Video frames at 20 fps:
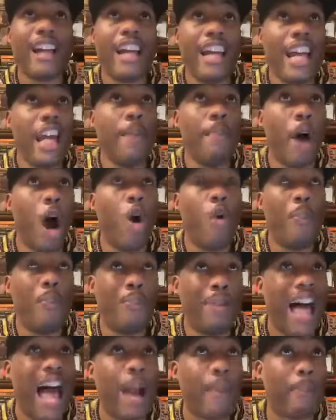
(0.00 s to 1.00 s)
the Ebo
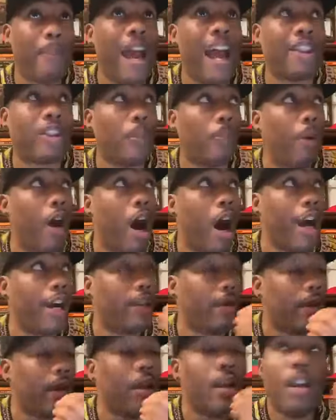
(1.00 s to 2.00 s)
Black Panther
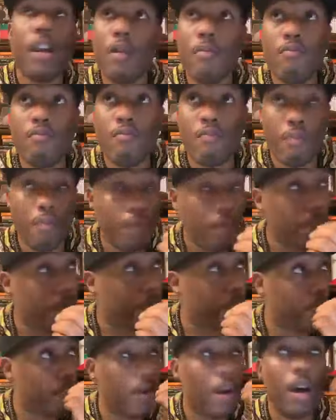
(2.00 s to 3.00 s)
Party
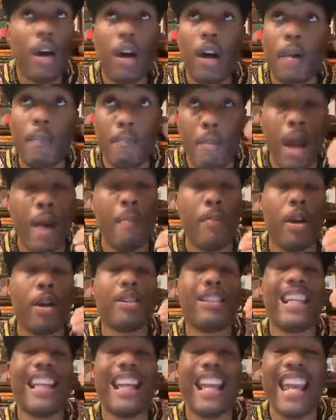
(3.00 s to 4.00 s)

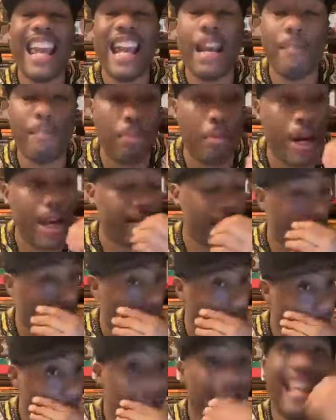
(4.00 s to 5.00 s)
members in Britain.
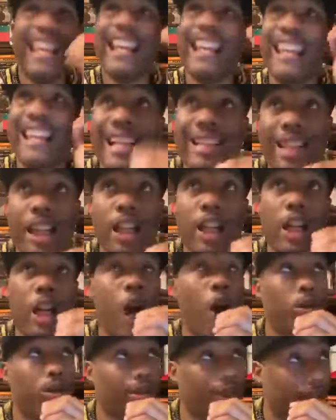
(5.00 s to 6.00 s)
Listen
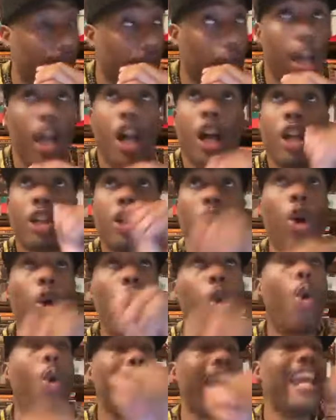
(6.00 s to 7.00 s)
closely to
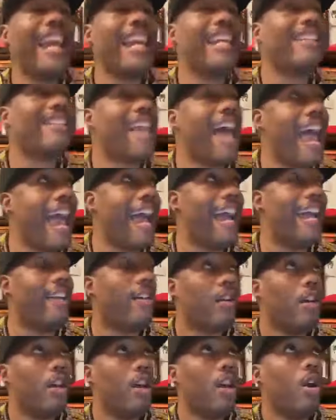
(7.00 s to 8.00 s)
who he said
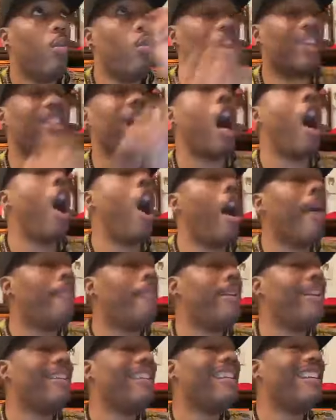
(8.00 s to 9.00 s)
was
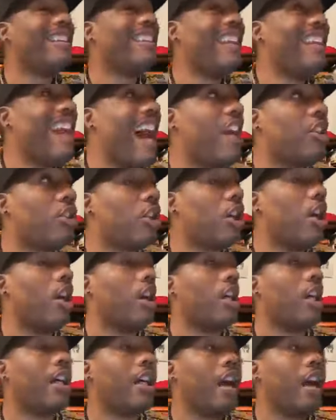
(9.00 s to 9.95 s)
arming the Nigeria